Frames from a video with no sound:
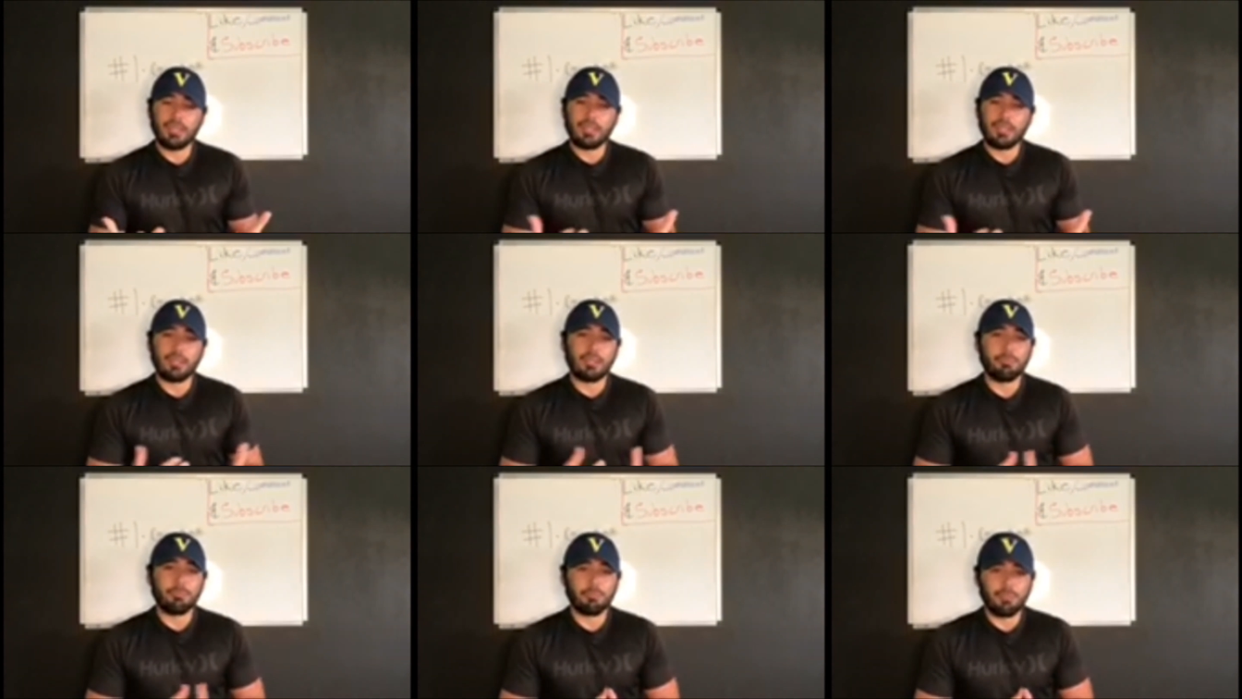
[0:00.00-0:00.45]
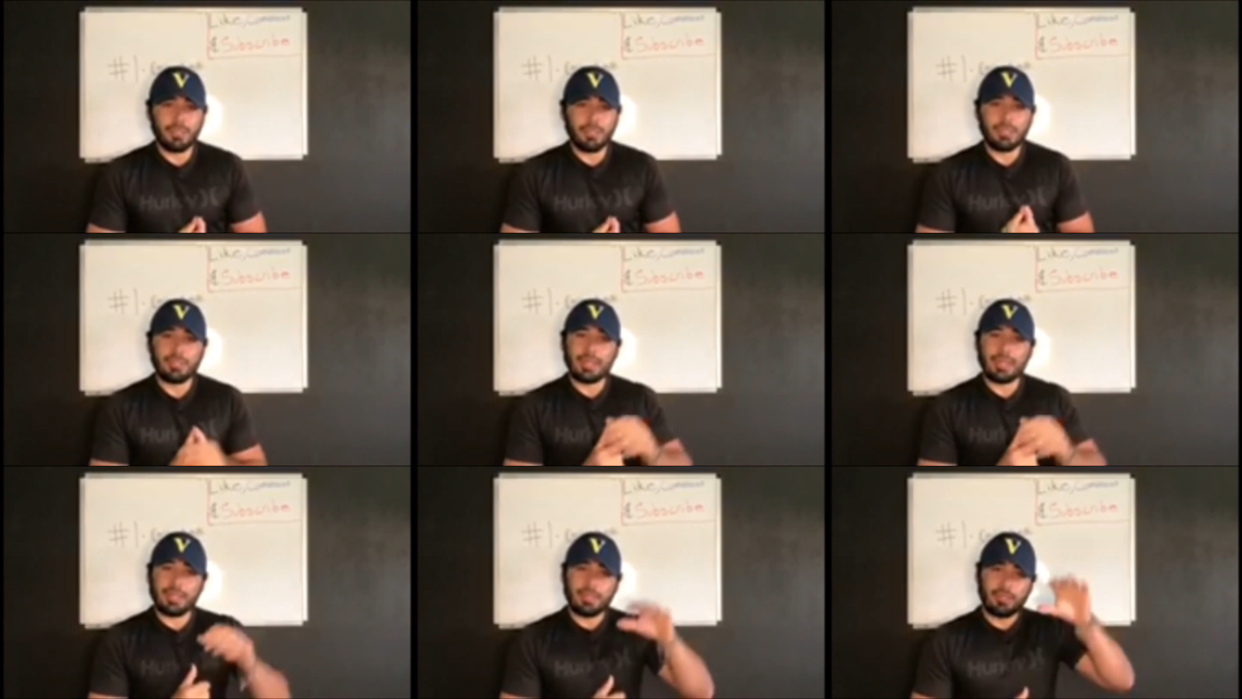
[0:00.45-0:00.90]
be
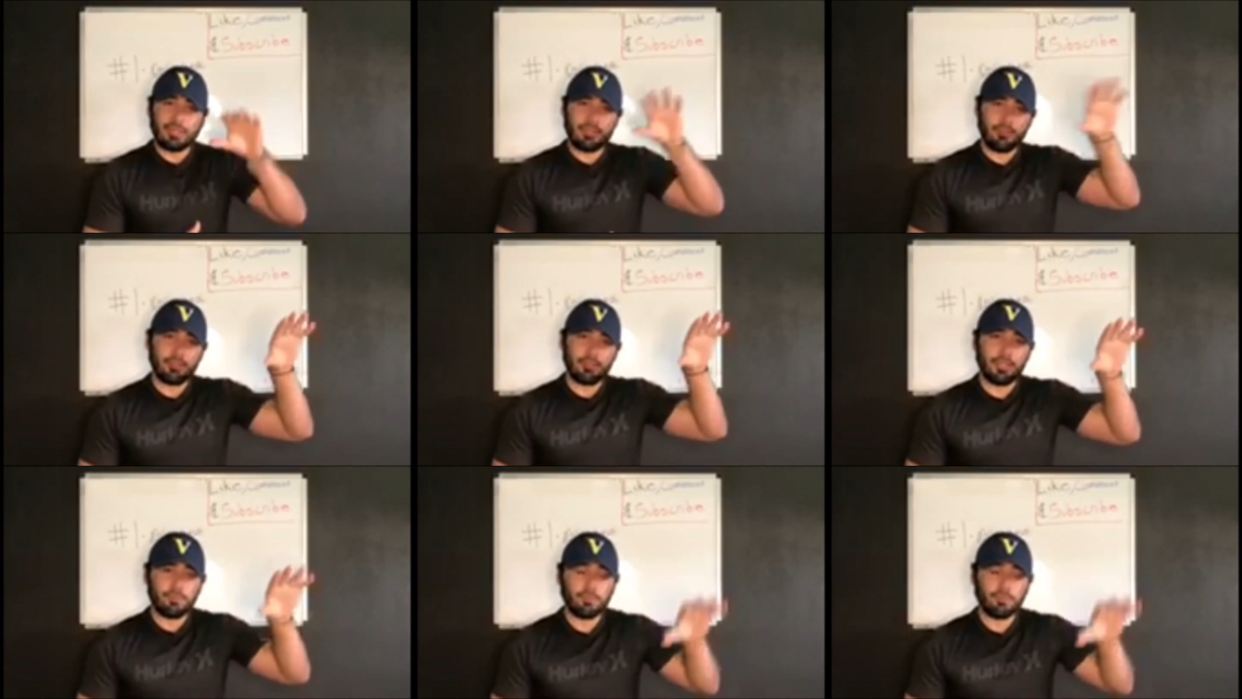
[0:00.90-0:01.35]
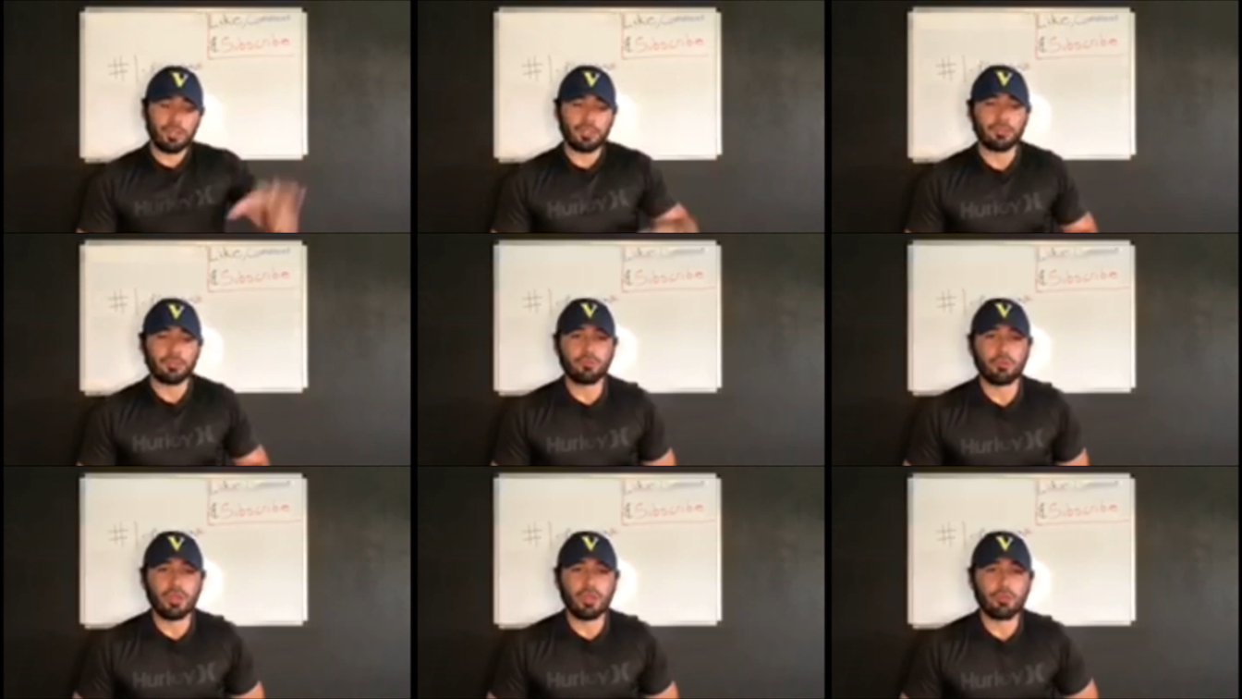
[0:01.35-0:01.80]
a part of
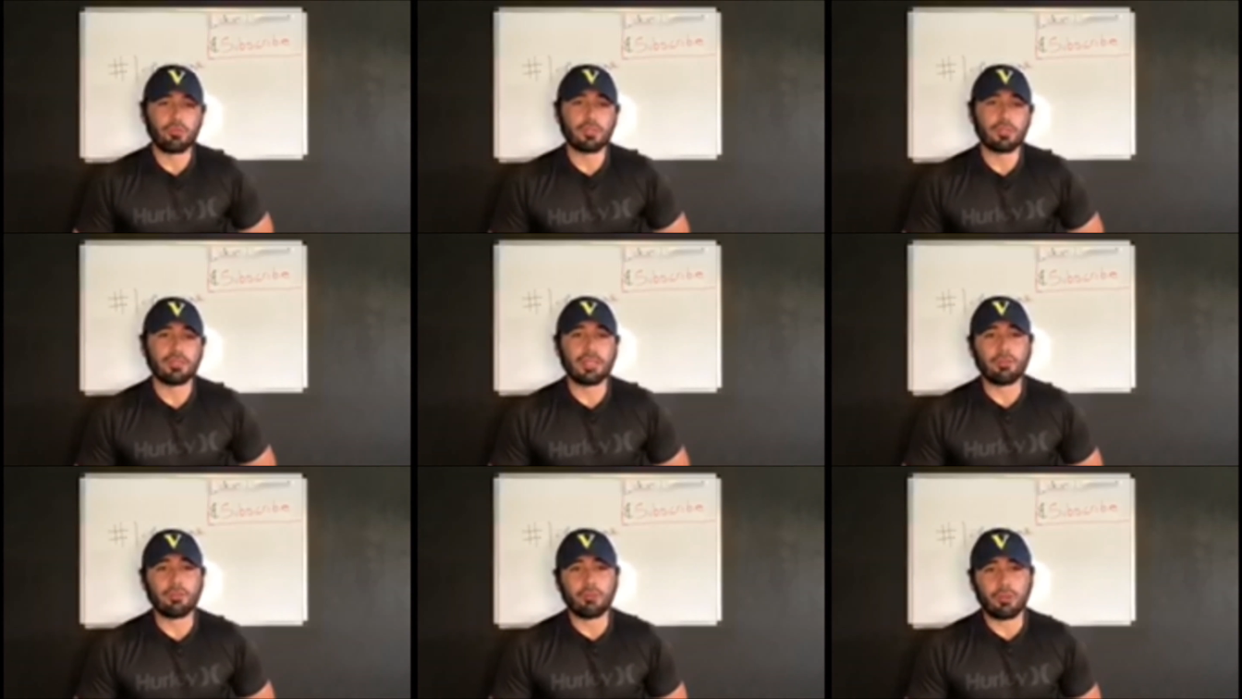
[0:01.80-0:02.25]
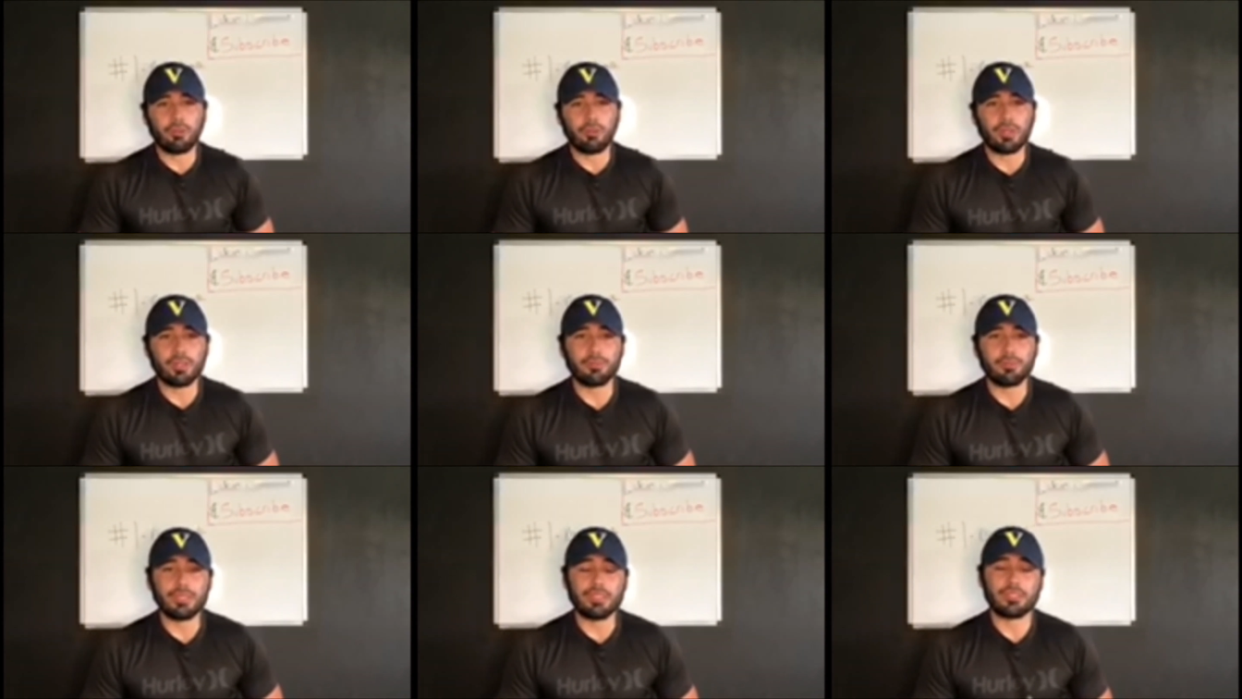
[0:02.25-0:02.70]
where I want to be.